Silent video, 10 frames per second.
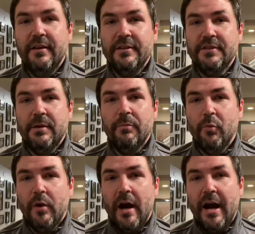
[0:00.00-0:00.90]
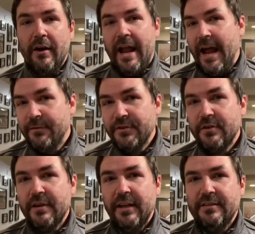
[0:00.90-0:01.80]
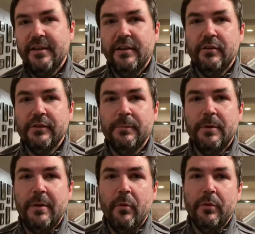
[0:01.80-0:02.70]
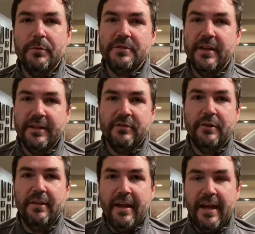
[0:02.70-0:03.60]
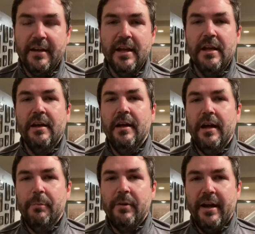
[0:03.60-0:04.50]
Some were hired after and could tell you a little bit about what it was like during that. Brent